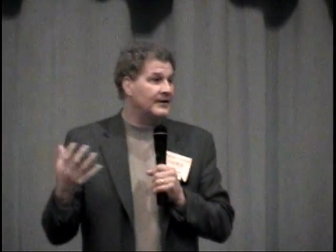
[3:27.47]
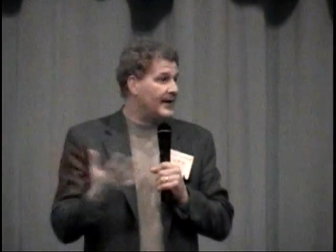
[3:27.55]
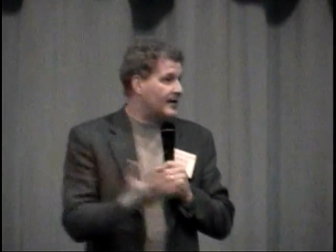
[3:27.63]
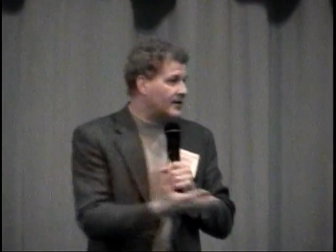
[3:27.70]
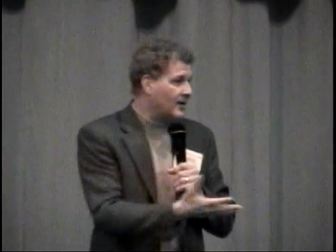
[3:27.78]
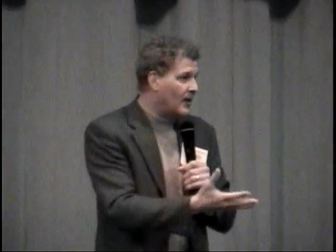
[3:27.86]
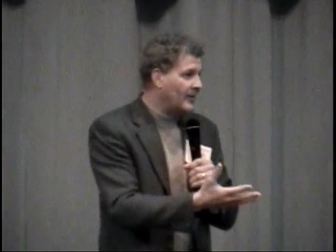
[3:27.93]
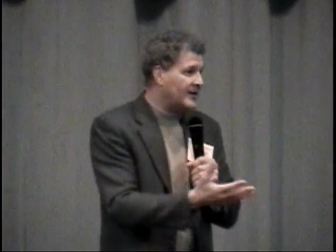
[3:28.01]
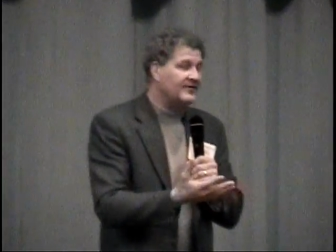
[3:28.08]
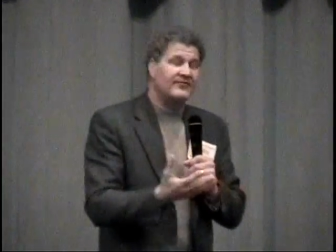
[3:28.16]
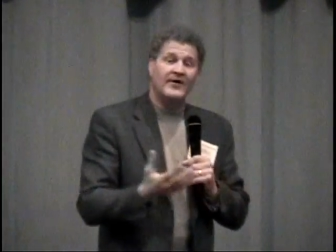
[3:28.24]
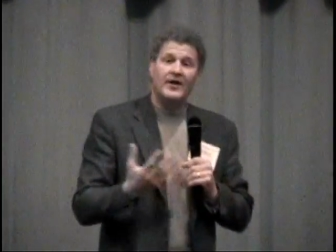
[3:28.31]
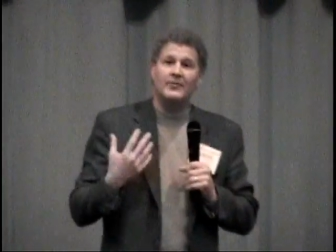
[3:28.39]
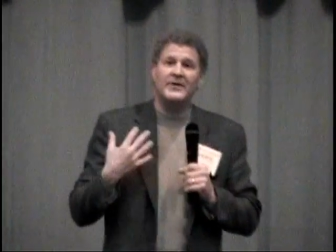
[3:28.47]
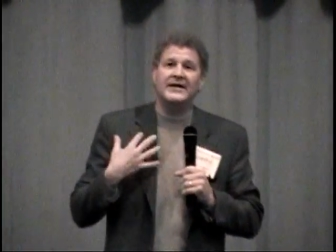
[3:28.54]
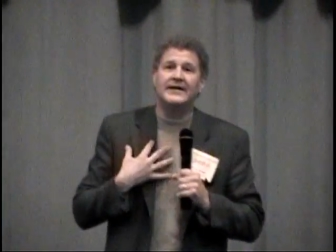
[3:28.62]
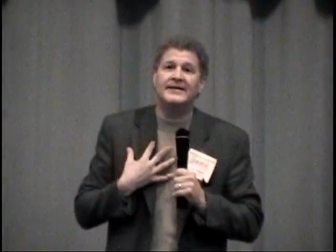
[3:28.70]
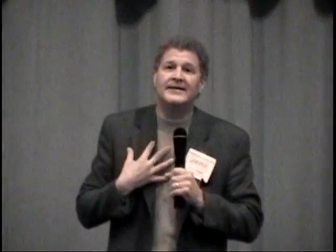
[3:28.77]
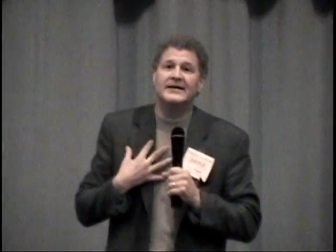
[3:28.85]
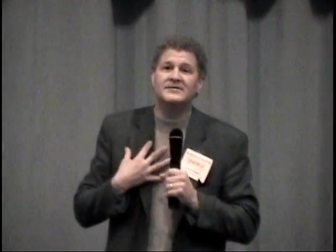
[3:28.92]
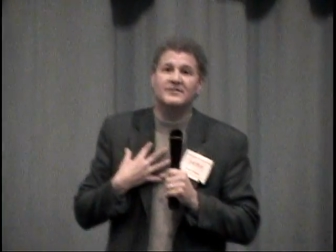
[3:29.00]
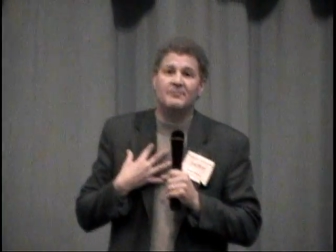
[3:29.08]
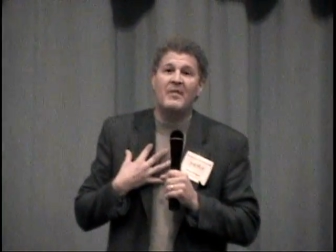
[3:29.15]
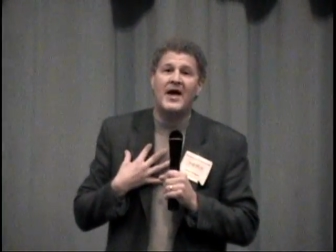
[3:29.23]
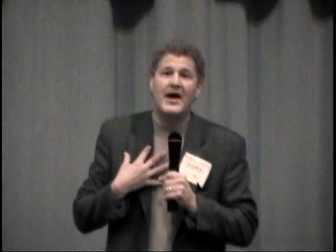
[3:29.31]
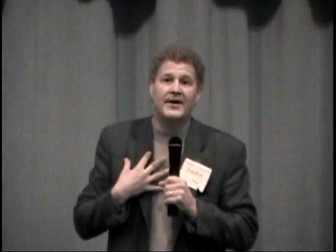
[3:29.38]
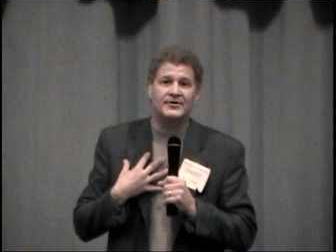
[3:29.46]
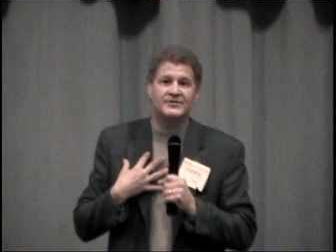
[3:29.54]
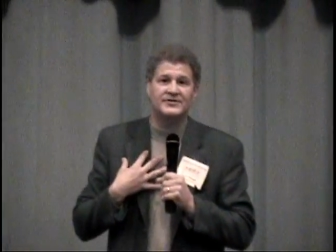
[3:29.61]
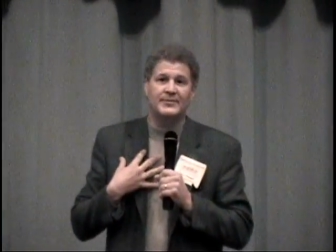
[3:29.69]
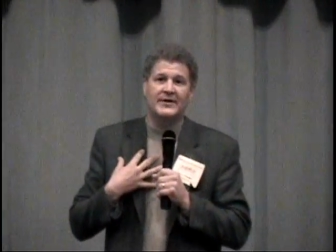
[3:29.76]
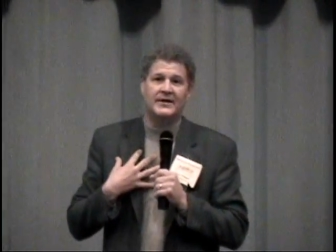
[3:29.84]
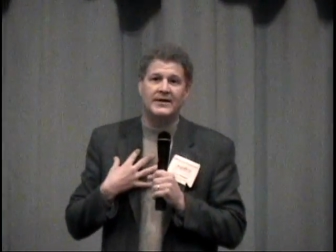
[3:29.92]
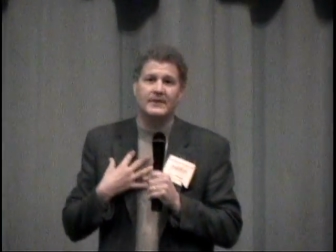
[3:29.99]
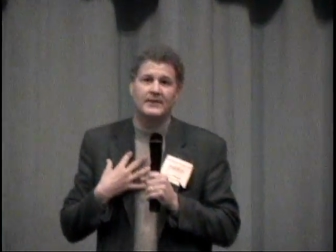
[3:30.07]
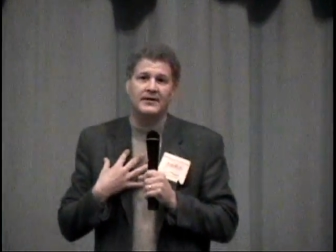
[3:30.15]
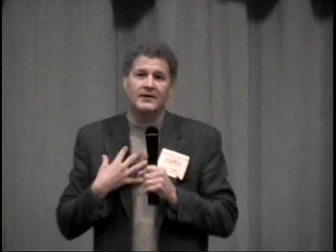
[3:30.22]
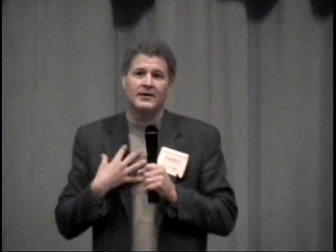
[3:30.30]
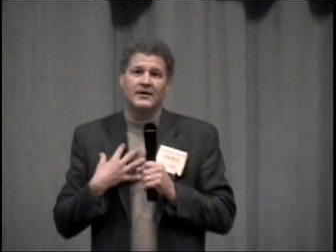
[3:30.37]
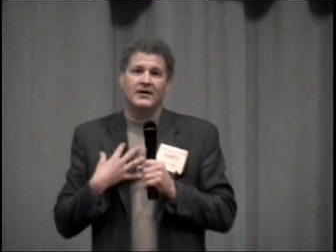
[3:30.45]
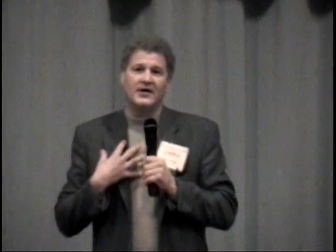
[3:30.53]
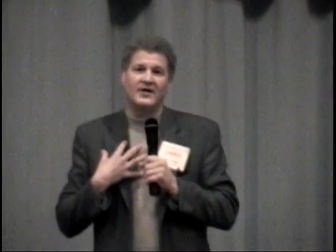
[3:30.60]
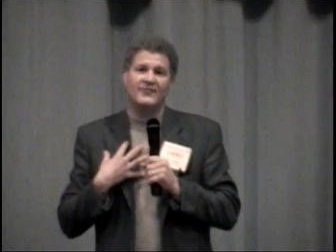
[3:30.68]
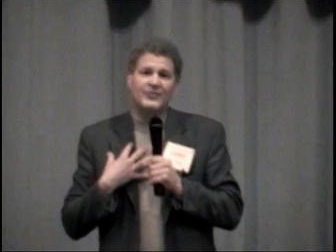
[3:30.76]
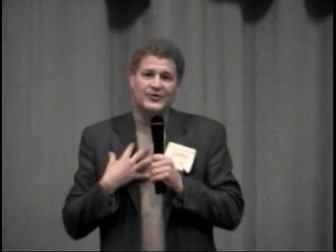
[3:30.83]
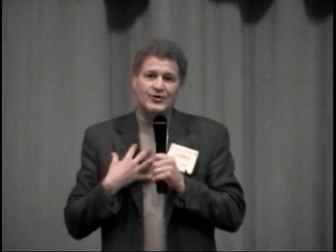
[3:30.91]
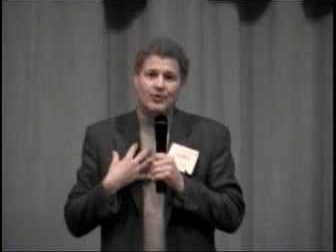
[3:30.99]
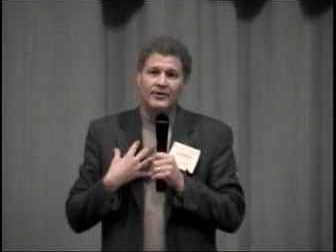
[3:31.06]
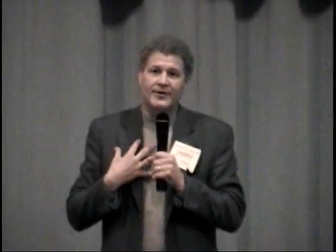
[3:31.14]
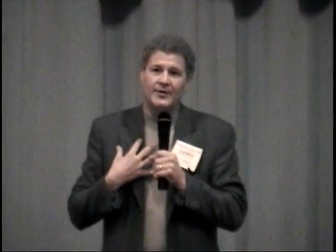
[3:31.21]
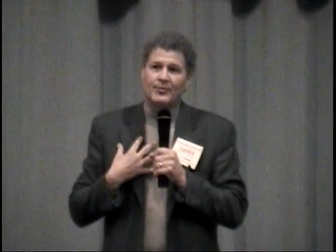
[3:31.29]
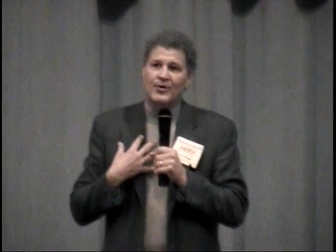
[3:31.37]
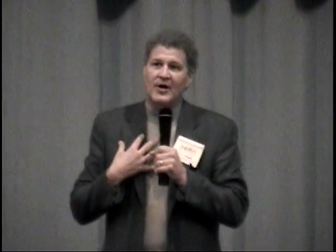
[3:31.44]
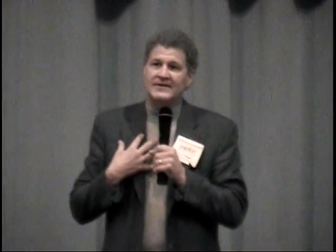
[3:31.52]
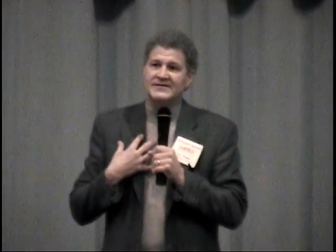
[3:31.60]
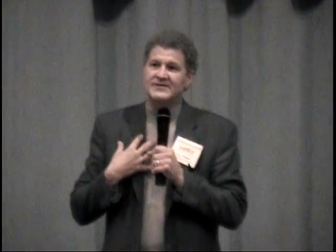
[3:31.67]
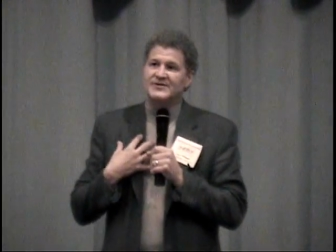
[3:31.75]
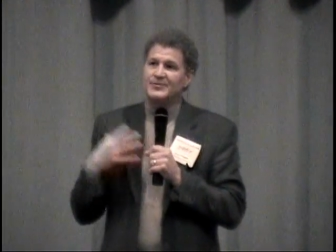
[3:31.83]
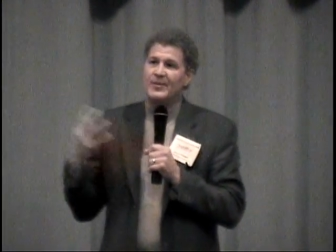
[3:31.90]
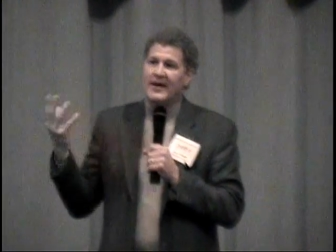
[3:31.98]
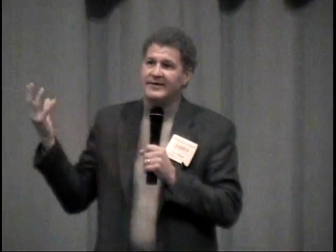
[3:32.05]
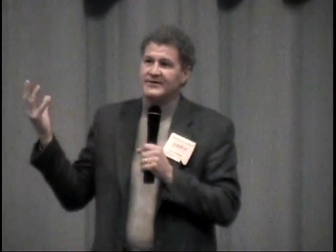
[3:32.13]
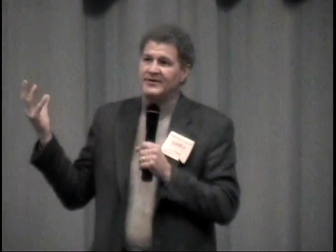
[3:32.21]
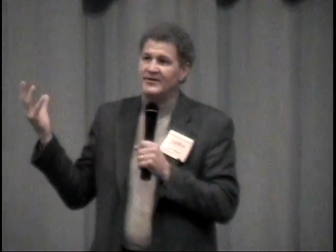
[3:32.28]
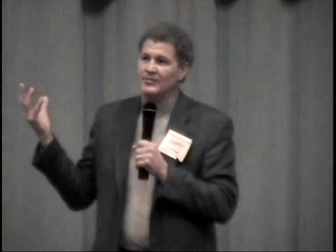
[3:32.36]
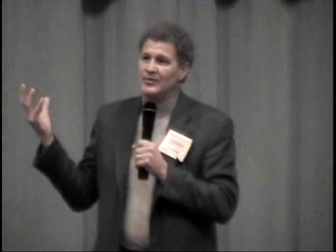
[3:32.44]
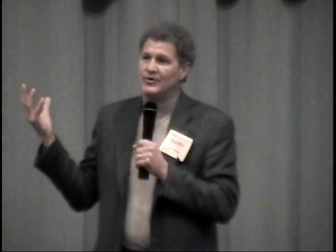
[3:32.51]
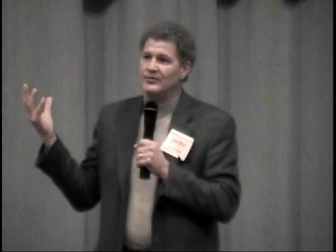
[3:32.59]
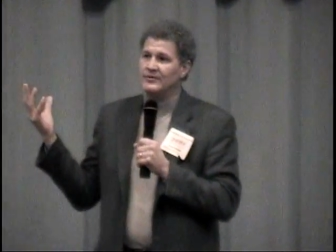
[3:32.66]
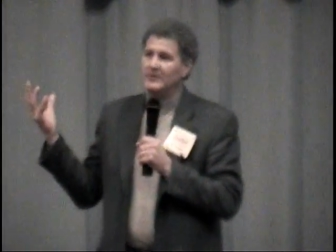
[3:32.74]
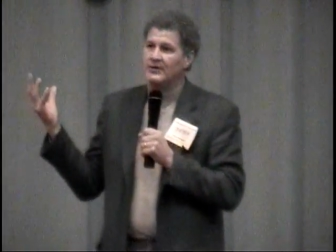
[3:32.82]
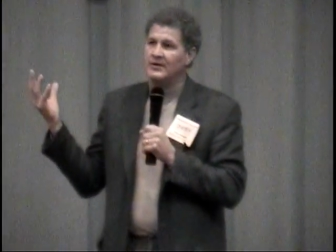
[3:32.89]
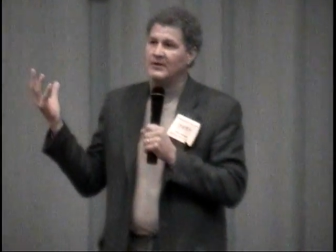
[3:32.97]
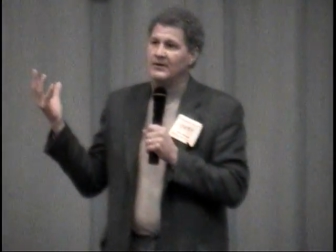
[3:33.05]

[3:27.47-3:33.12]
in economic development, it doesn't matter to me if petroleum prices spike to the moon.